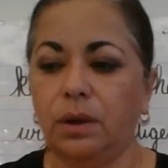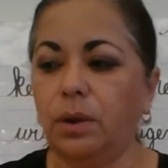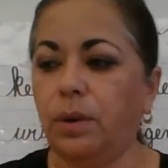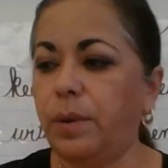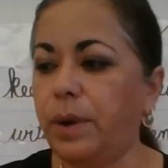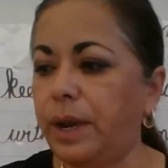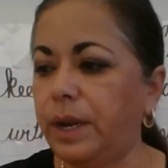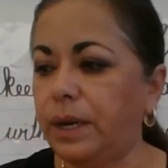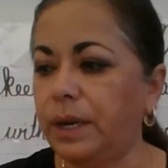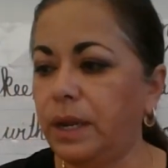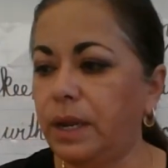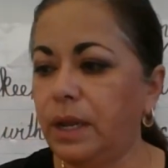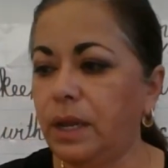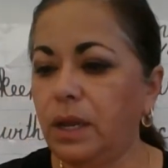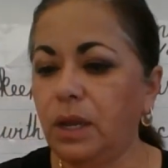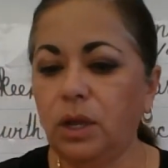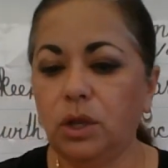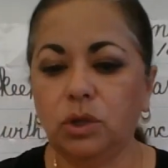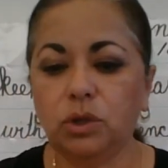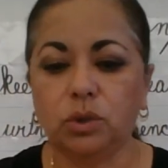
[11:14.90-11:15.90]
All right,
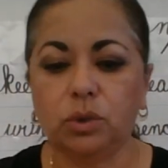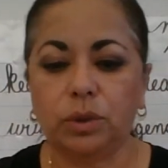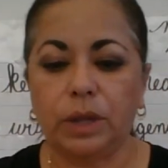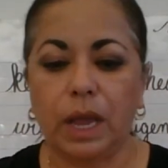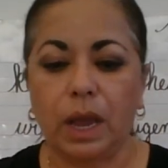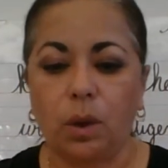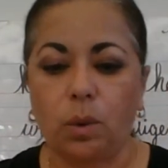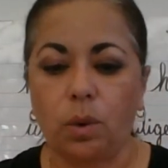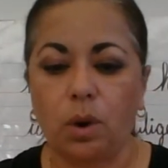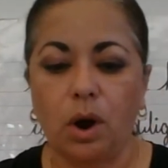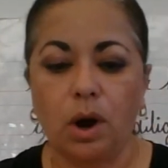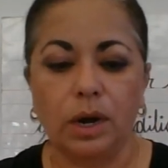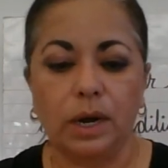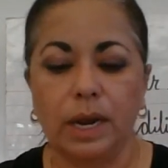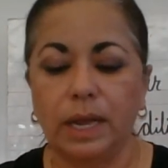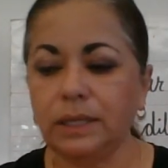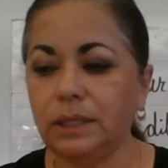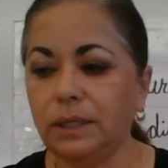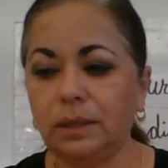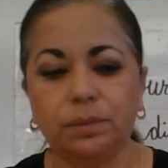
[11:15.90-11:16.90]
so now our
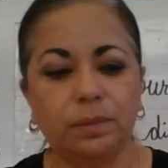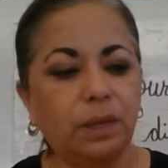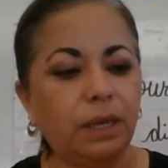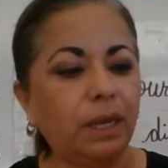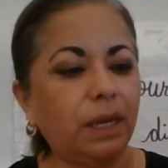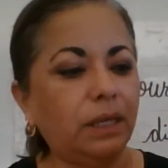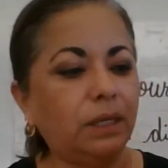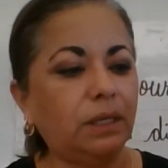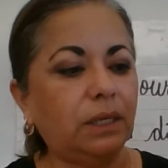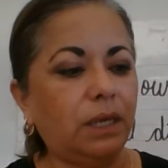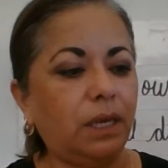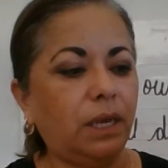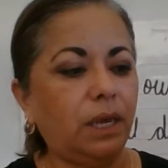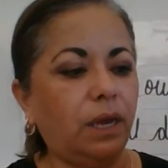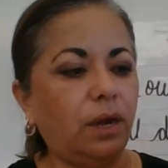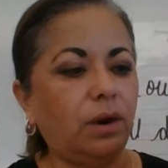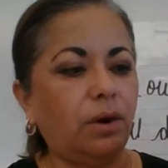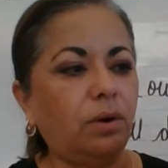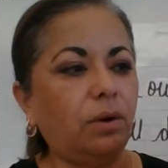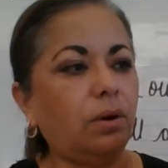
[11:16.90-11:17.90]
lesson begins
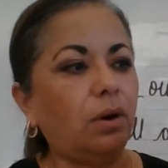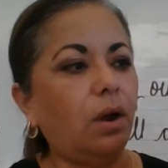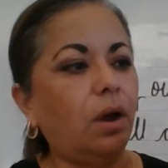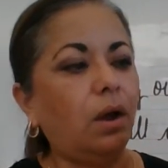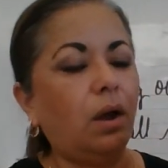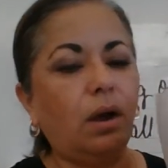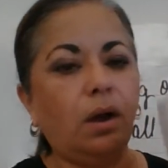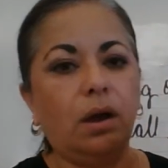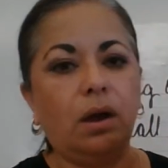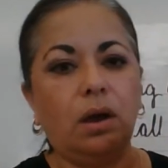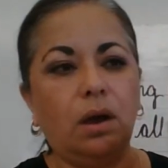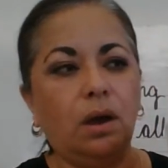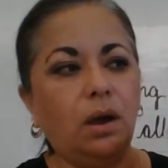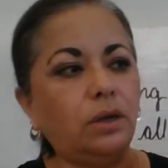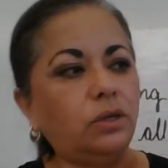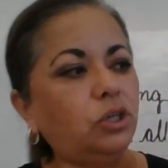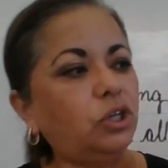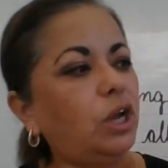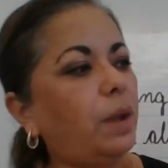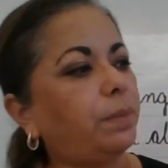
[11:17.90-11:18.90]
here
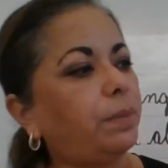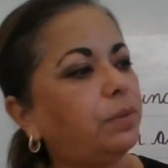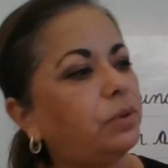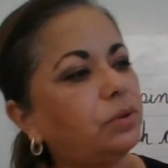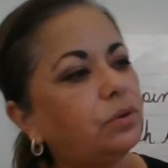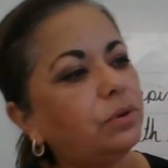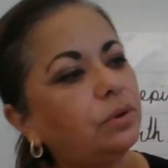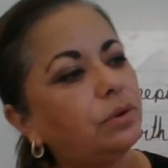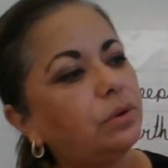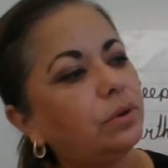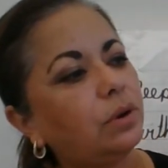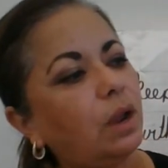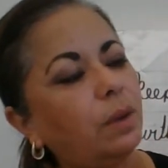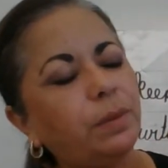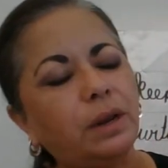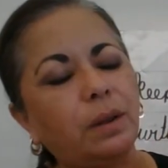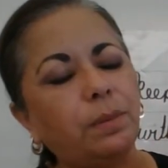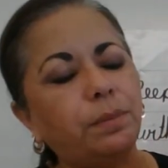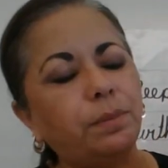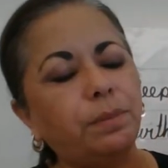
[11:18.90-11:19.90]
on chapter, I
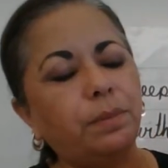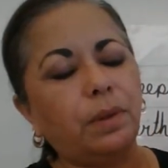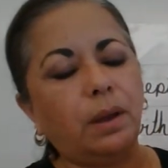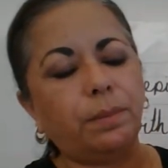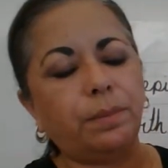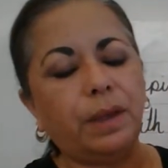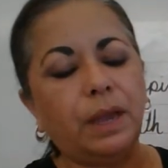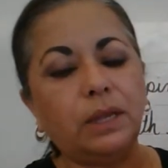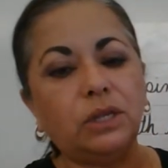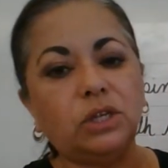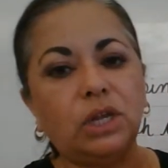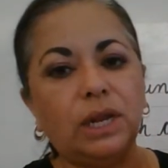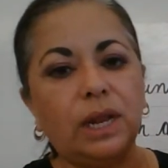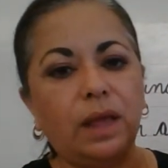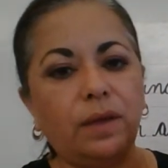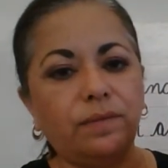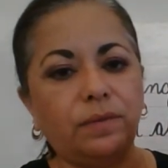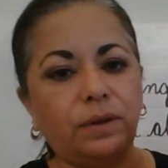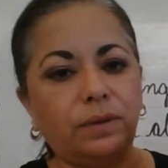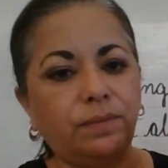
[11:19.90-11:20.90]
mean, on, on page
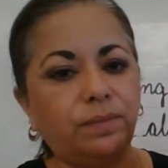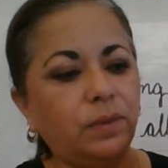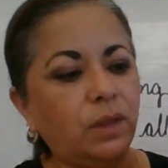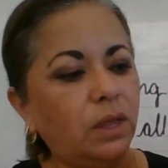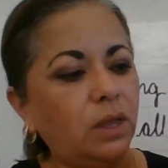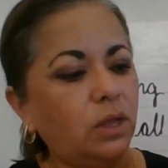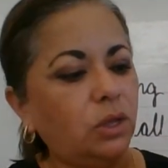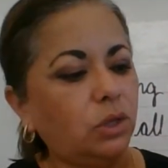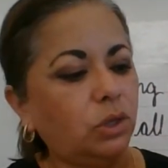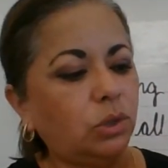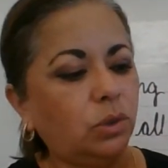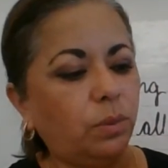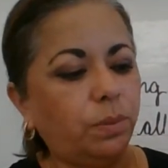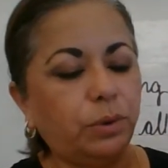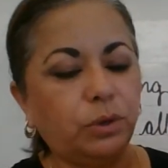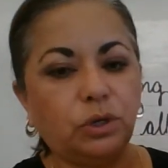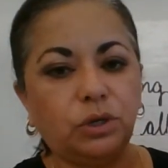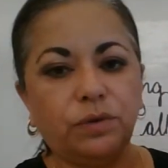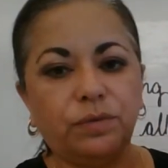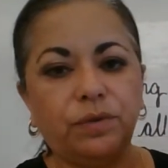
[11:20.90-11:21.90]
11. So
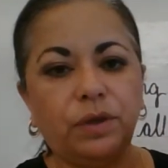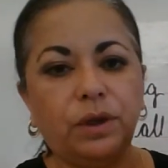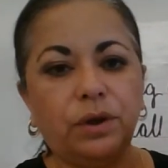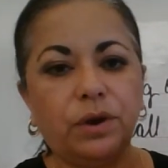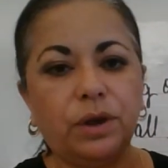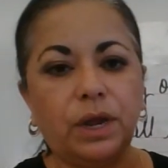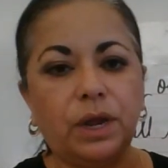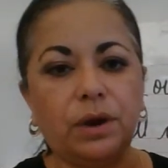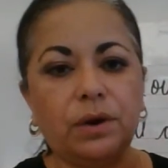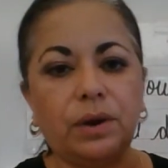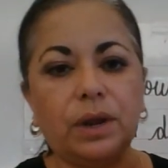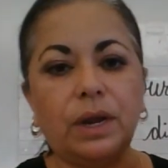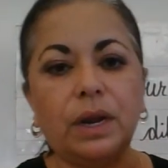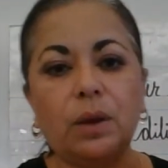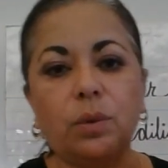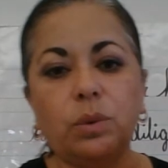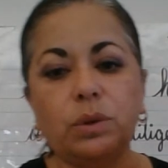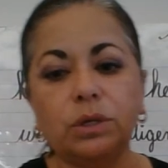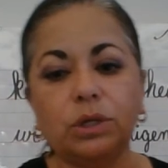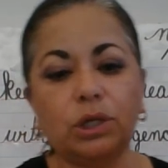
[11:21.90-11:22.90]
put your finger here and
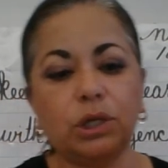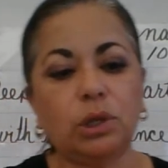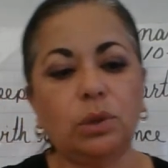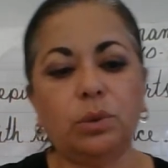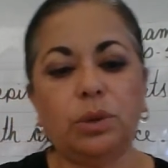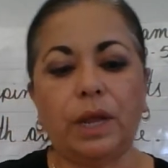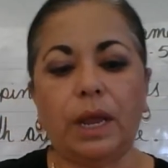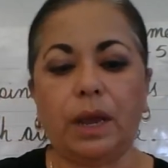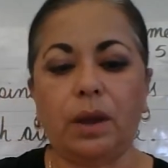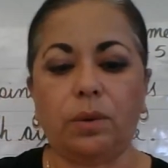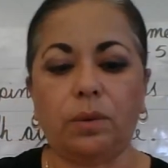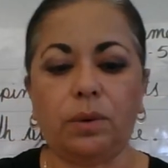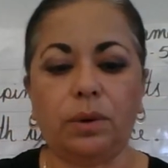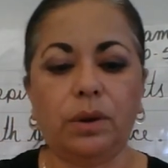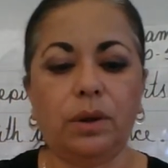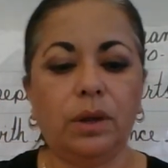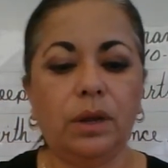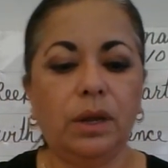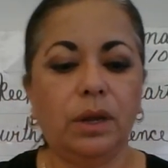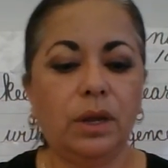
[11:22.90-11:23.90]
I will slow down
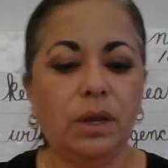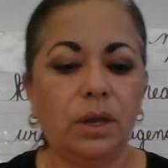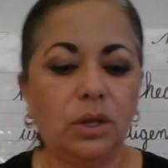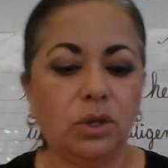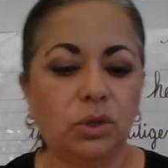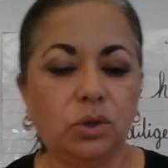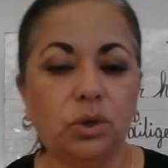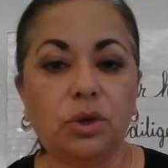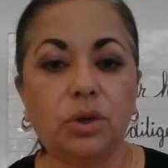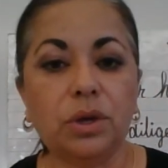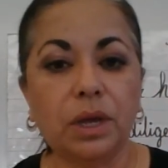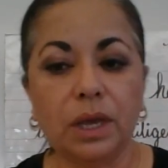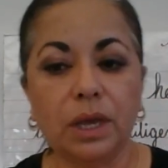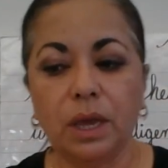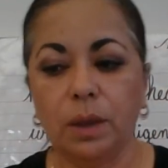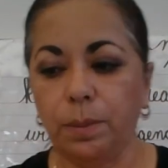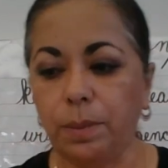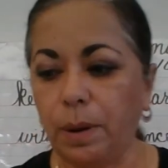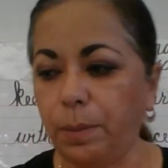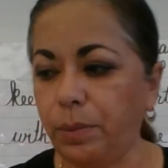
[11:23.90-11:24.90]
so you can
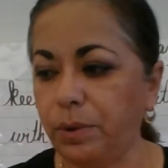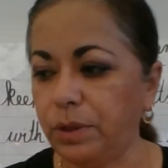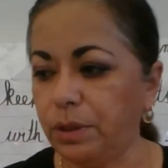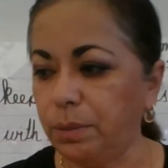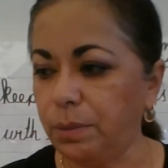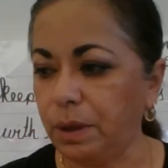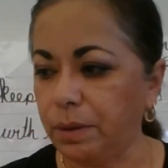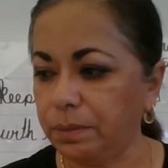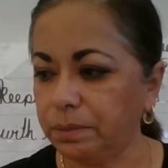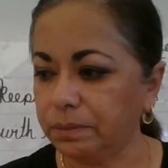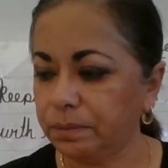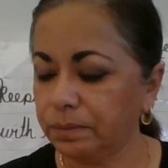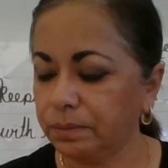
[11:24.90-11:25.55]
keep up with me.